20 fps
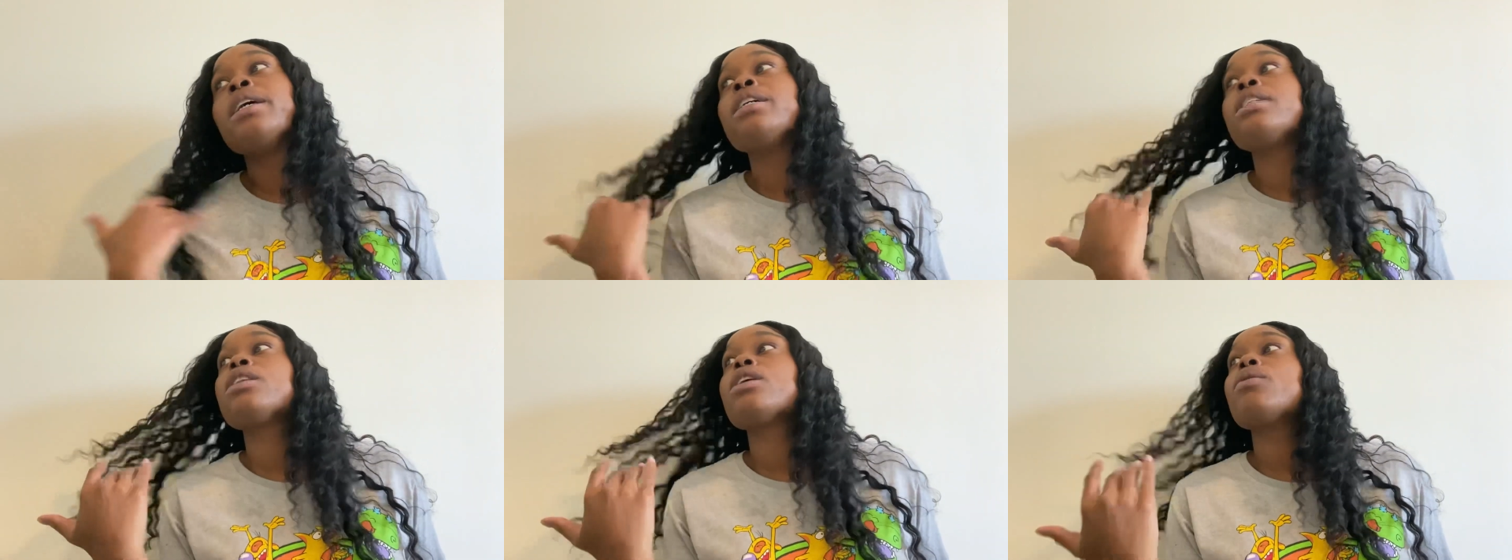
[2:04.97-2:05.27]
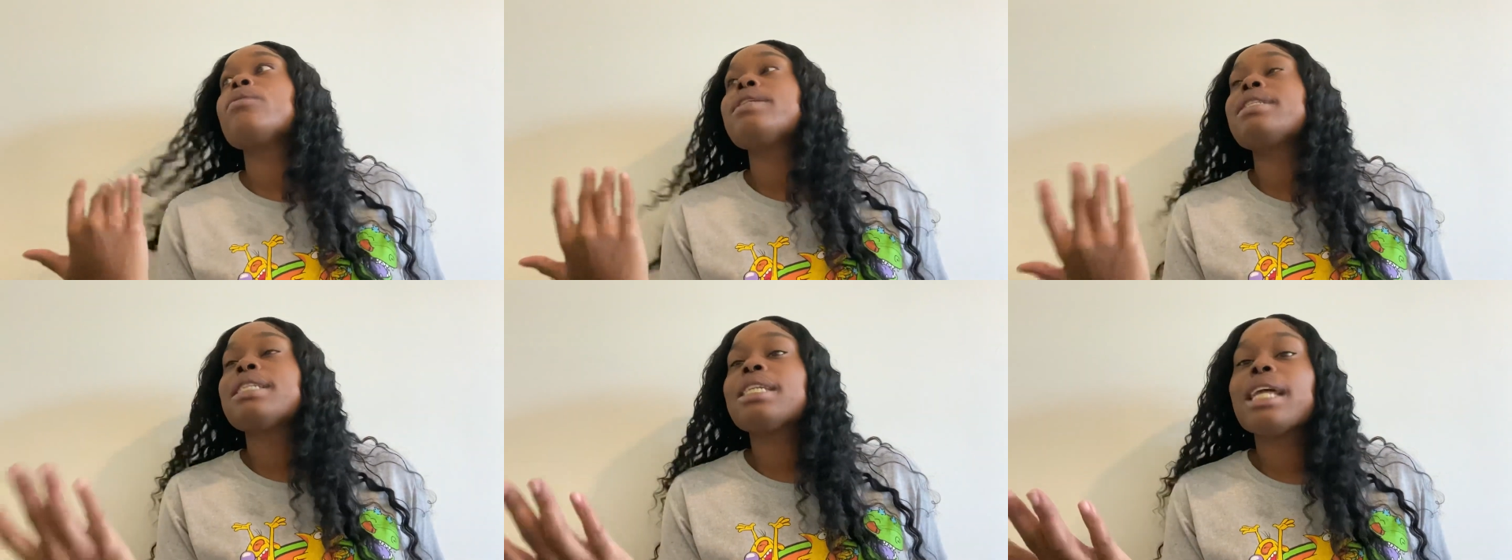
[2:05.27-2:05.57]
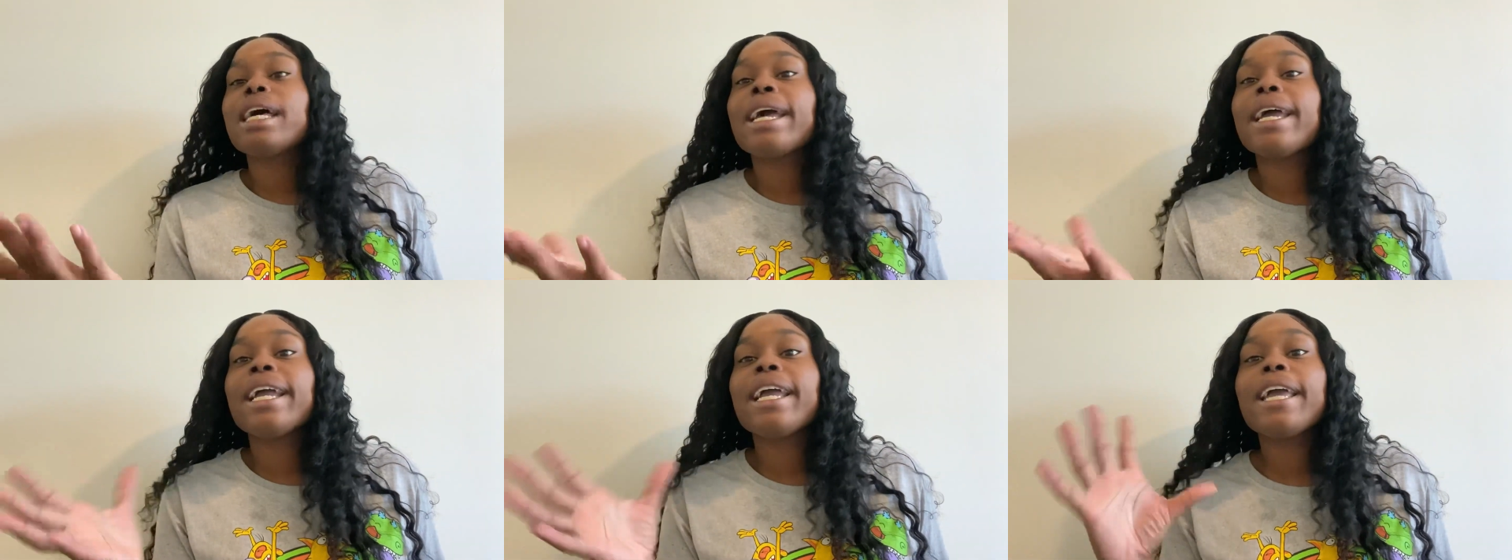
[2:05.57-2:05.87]
So it's
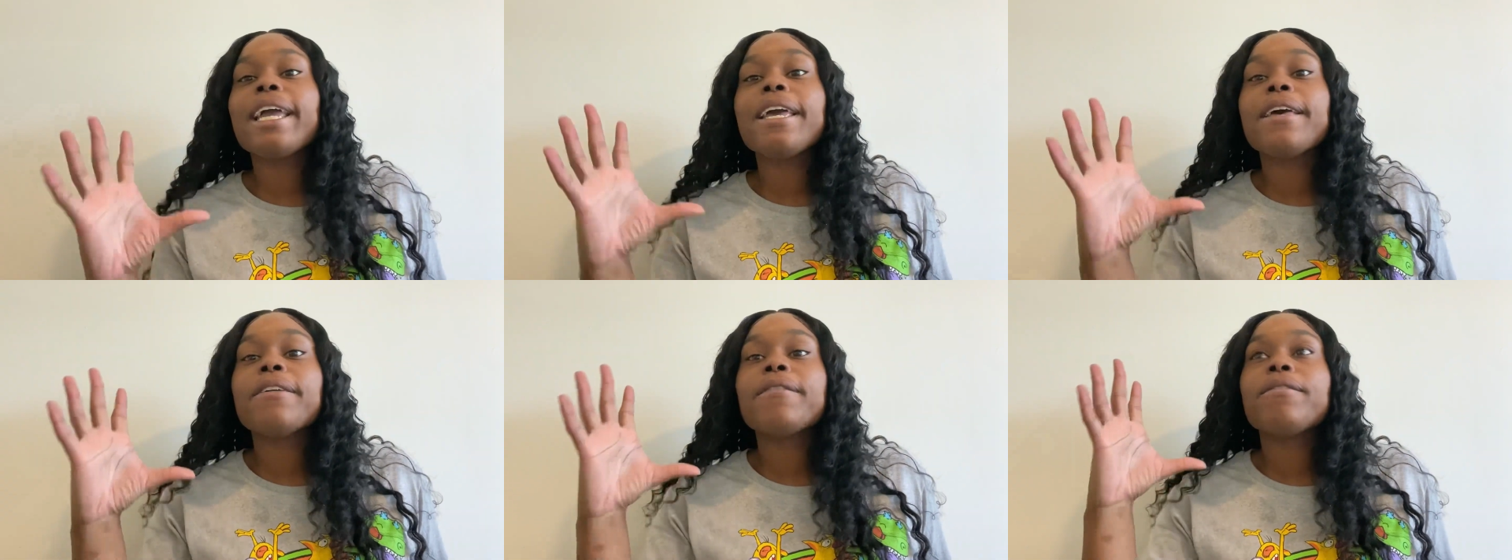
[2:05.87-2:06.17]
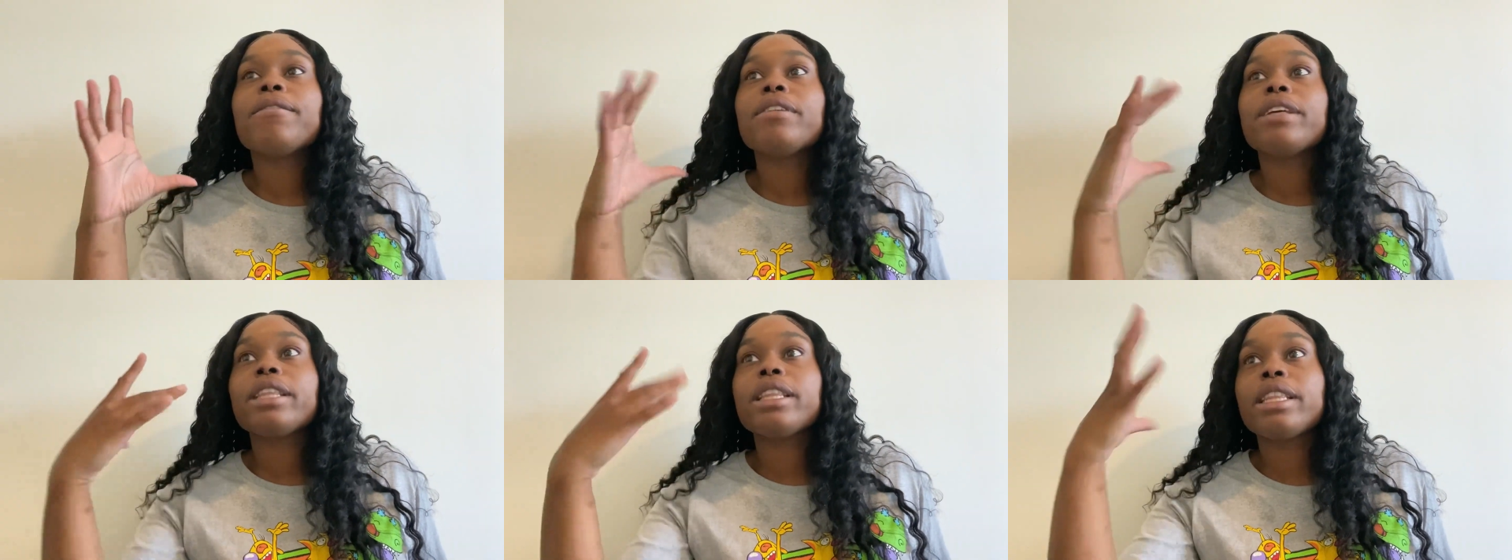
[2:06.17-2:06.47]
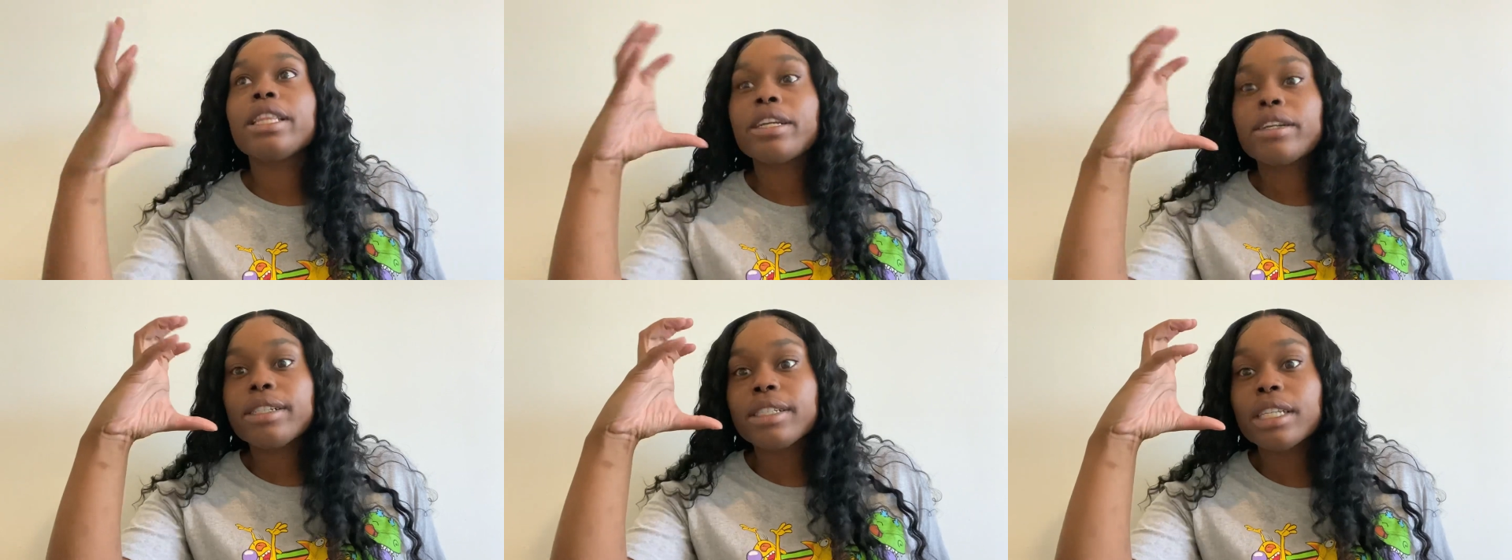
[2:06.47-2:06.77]
like, if
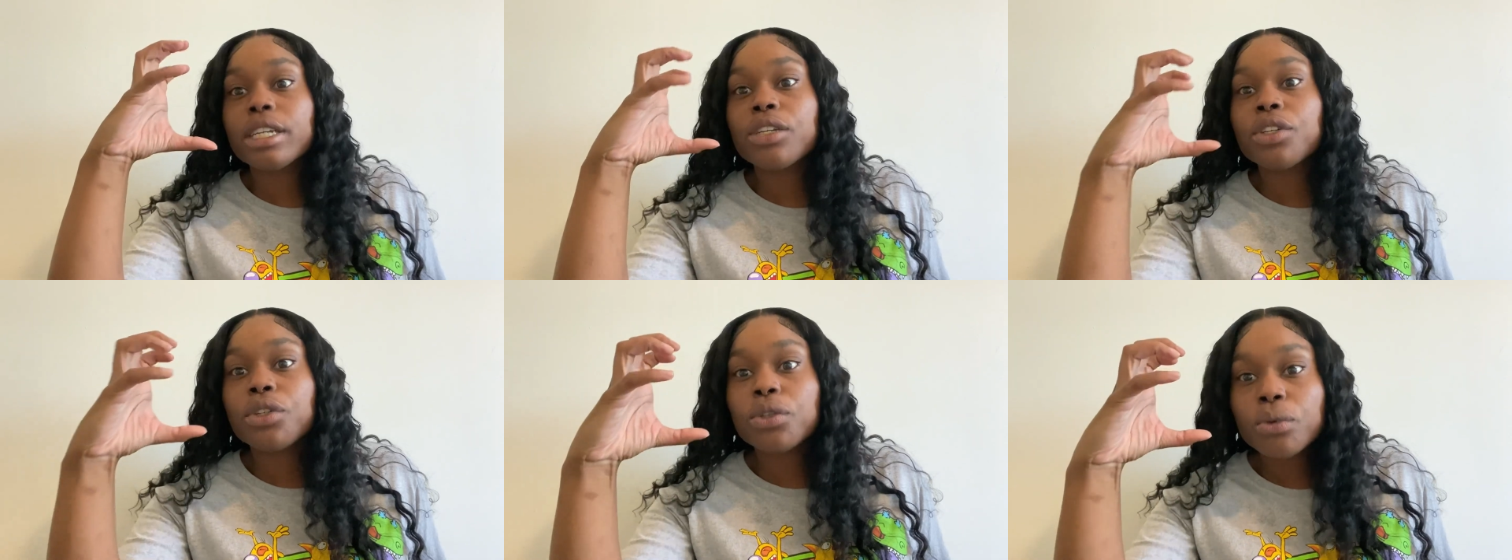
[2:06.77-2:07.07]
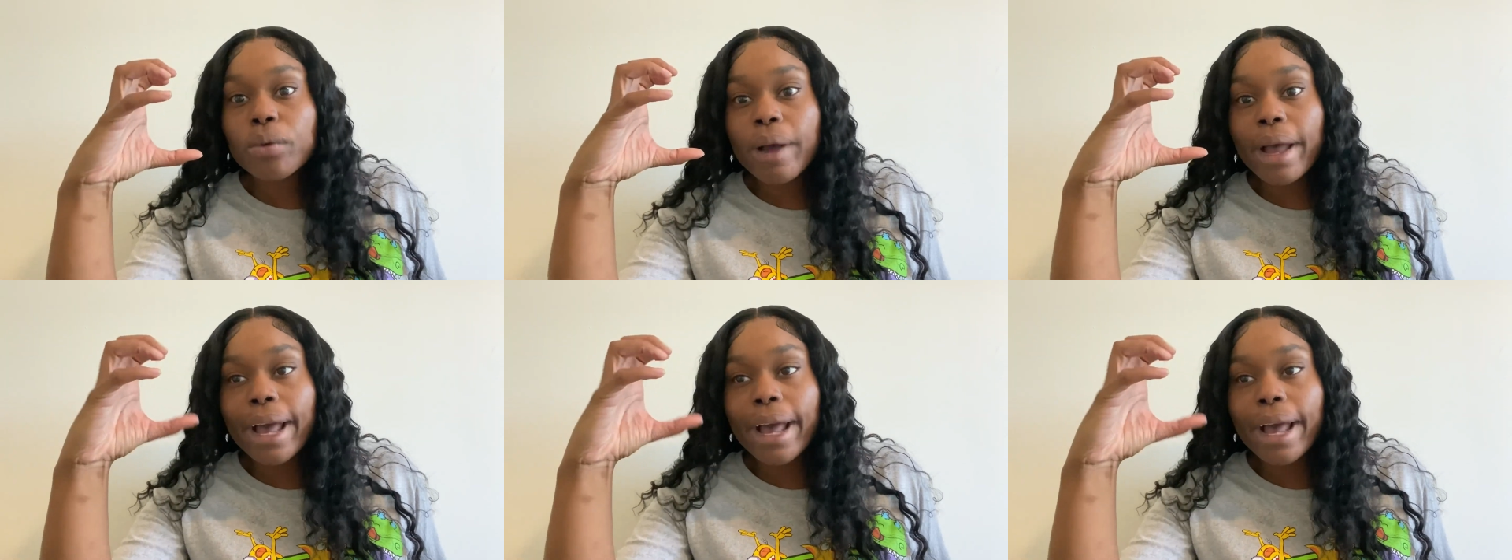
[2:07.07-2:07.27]
there's a new